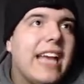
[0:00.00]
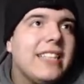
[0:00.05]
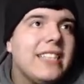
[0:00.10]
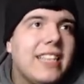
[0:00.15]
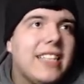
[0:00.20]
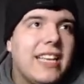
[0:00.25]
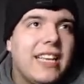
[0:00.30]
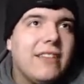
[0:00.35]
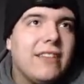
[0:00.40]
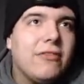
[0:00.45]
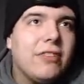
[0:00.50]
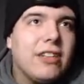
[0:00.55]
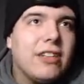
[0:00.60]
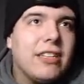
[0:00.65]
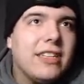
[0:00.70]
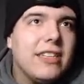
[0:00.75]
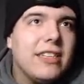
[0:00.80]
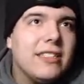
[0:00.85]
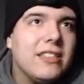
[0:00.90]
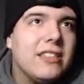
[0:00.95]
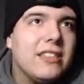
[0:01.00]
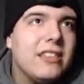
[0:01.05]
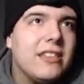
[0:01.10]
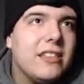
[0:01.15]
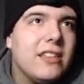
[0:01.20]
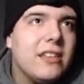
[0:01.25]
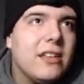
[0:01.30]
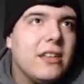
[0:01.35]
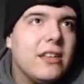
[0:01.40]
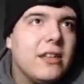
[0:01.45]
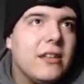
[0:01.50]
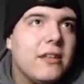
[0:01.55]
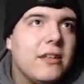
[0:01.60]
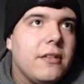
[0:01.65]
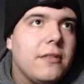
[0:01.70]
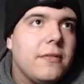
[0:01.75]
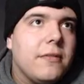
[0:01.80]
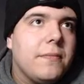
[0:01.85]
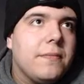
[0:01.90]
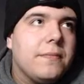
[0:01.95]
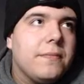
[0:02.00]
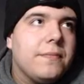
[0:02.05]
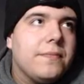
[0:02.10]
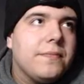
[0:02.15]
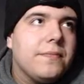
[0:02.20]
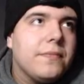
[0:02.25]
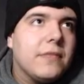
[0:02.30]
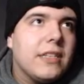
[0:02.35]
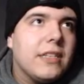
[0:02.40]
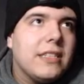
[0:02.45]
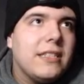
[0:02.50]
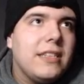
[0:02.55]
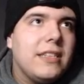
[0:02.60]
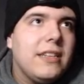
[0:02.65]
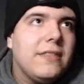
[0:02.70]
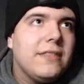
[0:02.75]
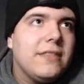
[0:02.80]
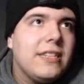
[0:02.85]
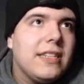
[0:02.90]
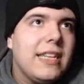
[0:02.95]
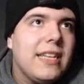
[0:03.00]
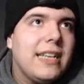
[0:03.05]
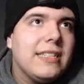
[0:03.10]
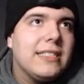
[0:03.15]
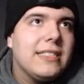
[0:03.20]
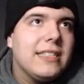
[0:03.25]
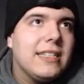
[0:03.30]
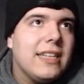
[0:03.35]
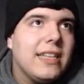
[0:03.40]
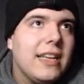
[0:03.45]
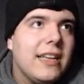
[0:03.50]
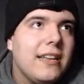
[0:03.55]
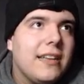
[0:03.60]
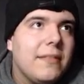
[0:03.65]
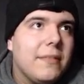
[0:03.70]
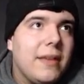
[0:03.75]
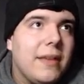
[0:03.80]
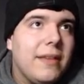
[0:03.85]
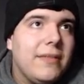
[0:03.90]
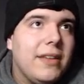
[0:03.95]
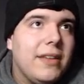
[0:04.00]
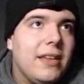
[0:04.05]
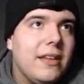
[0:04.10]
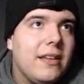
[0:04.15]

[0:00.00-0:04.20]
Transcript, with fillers: to hit one of these. Let's see if today is the day. Maybe.